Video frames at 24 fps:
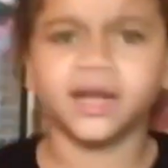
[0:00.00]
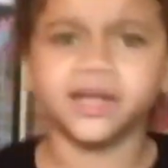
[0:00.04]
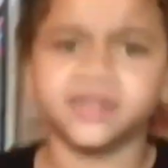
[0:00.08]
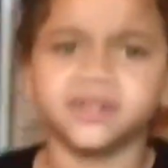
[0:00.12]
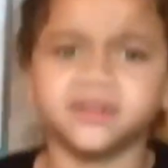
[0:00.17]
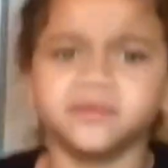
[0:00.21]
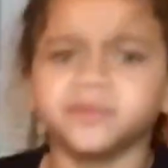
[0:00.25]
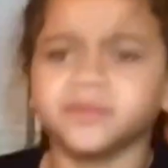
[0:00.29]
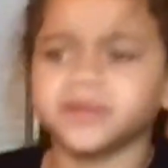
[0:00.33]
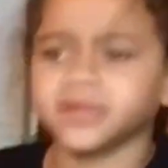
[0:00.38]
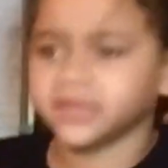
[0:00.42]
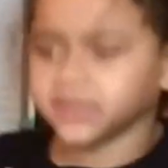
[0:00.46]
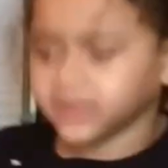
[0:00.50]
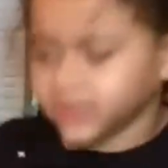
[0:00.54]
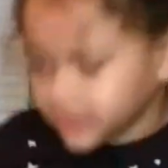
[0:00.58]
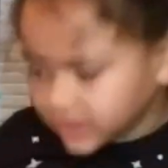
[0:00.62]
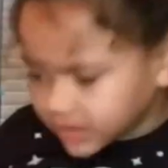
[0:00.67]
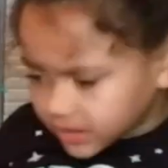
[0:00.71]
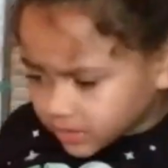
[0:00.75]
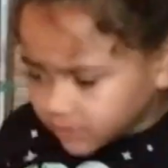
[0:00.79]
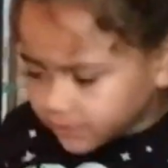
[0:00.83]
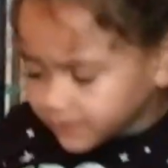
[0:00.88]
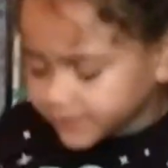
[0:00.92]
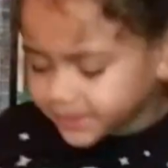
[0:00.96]
items a
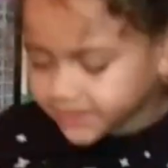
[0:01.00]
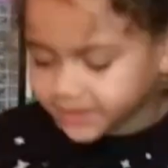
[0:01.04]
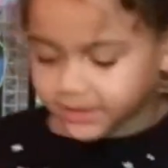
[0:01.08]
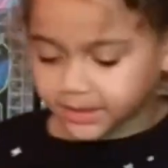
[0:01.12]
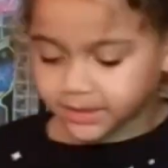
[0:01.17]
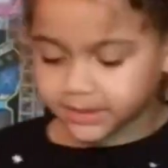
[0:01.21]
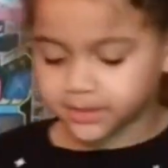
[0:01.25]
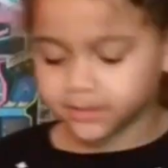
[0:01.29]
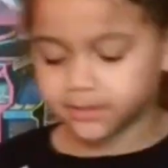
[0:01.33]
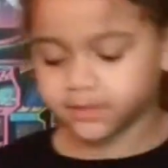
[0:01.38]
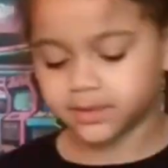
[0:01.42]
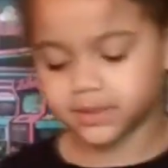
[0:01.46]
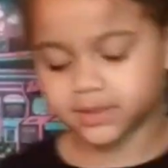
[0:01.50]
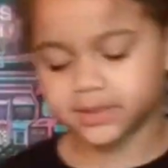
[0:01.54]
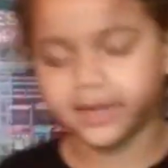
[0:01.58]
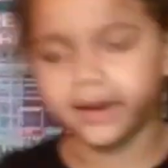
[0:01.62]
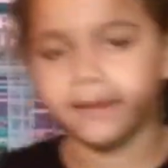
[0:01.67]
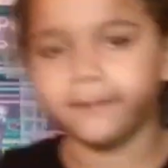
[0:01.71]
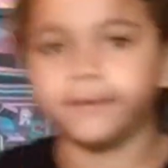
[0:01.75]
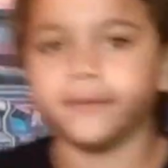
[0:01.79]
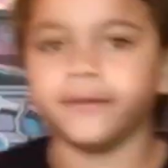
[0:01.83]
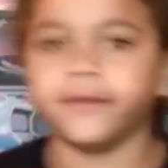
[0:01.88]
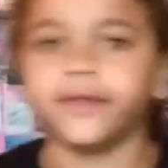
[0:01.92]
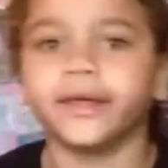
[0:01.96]
little bit easier to
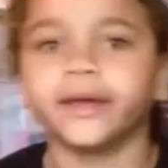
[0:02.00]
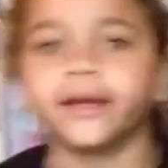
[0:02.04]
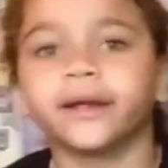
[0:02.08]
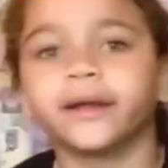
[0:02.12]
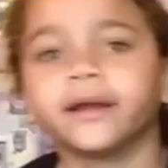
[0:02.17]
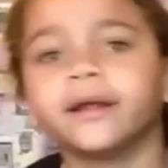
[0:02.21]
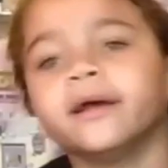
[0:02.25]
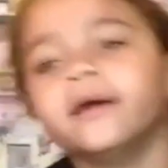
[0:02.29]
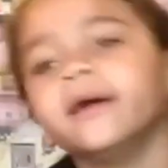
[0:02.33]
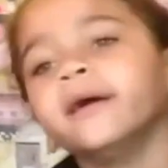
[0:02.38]
snap in there.